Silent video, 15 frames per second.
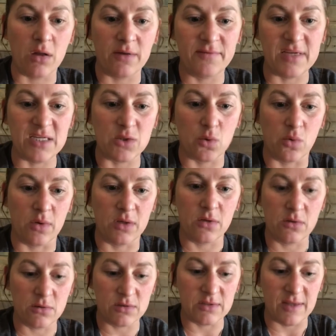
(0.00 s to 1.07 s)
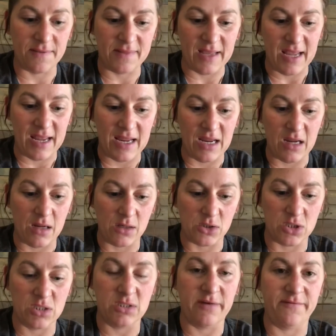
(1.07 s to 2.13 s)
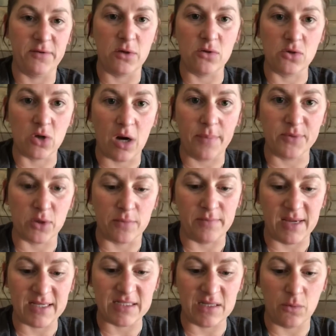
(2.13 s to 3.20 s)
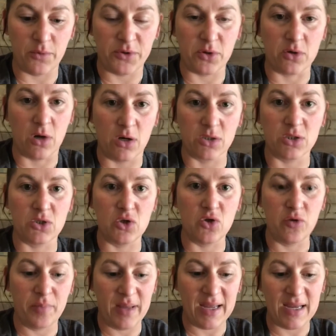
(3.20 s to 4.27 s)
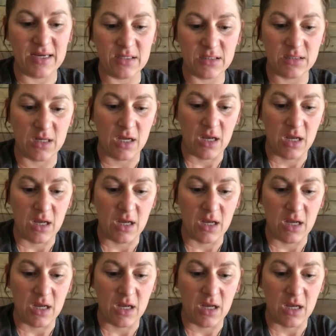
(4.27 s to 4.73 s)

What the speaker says: of these oils that just a few drops are mixed in with your dog's toothpaste.